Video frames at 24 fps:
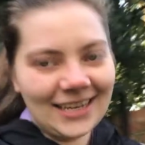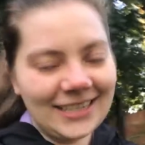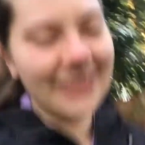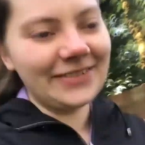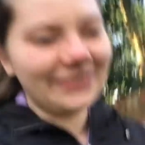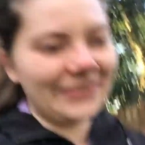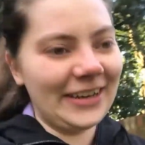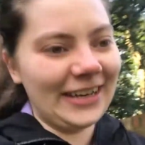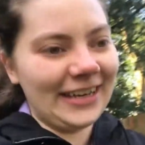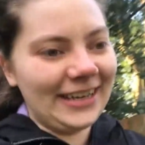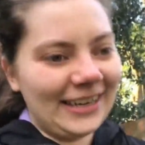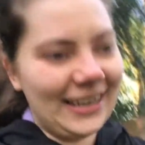it's
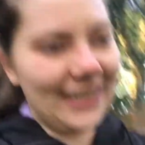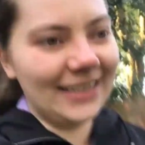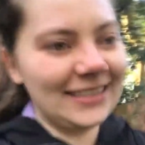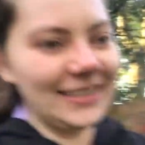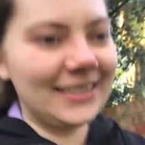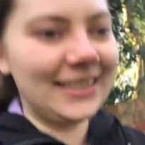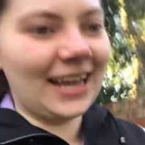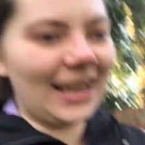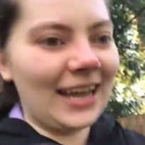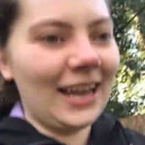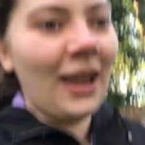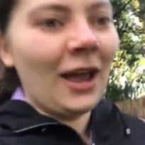a really
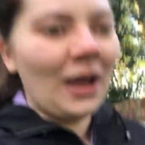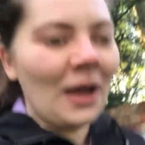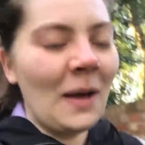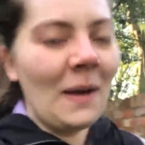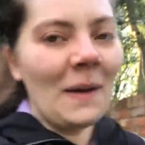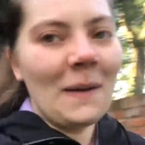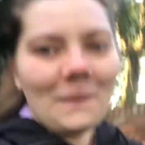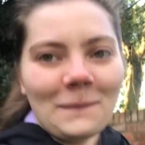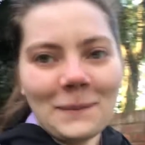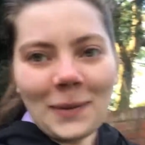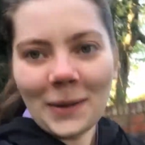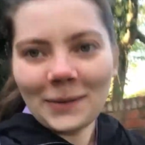nice day,
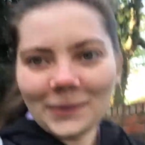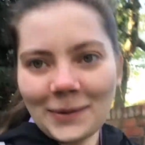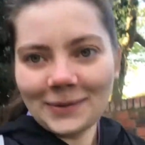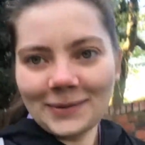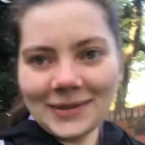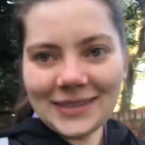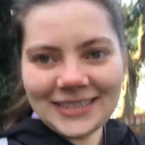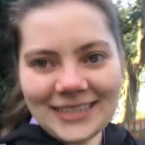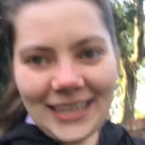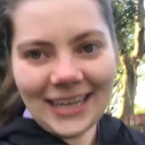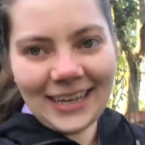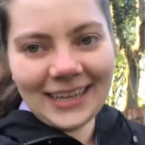but we
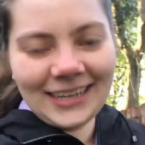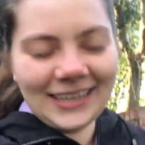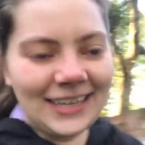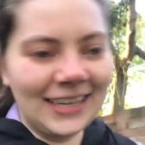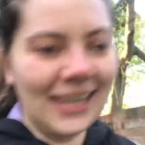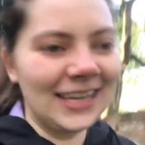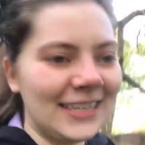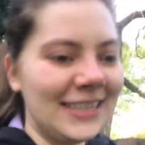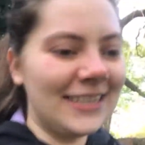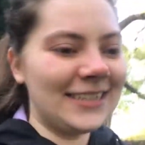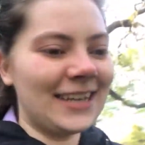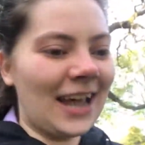will see.
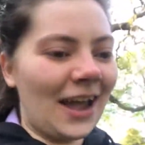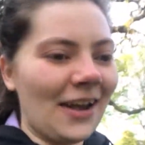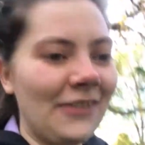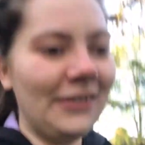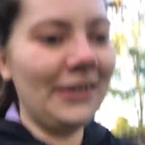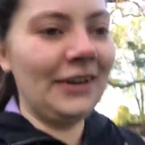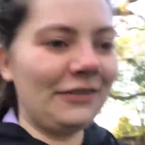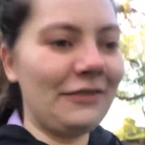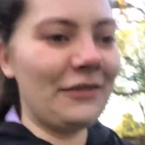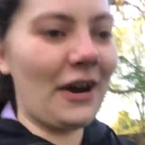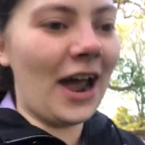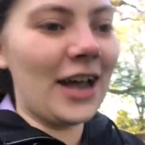It's
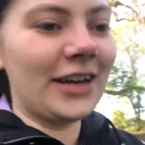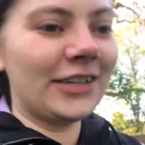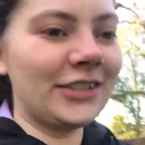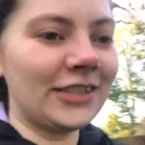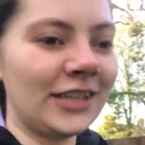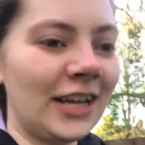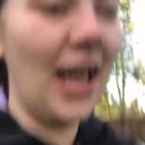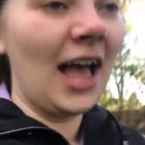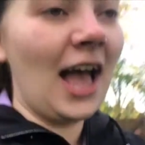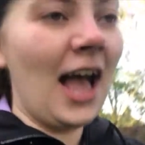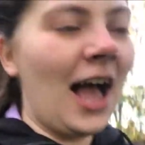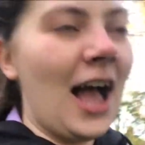definitely fresh.
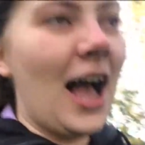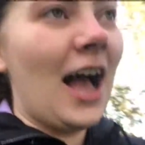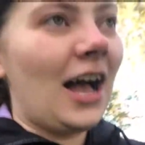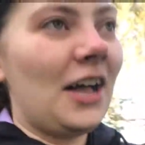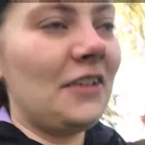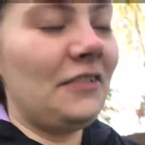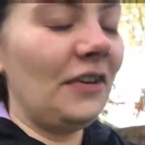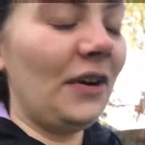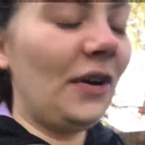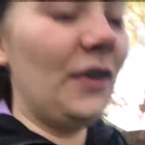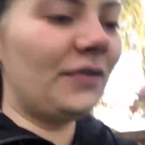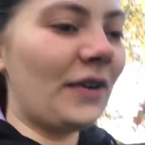
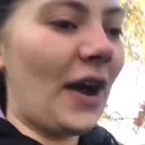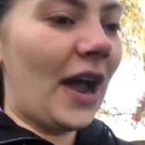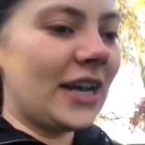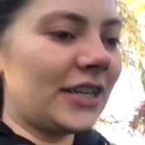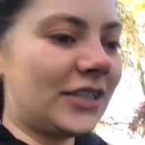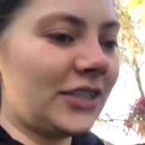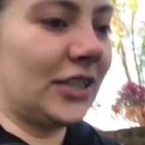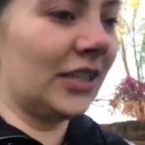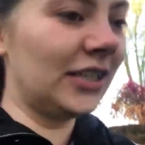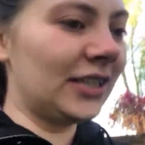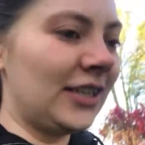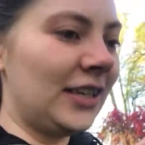I feel
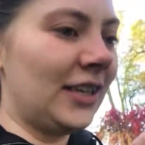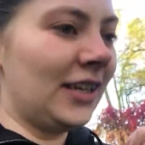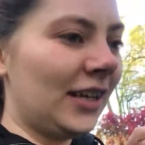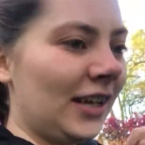fresh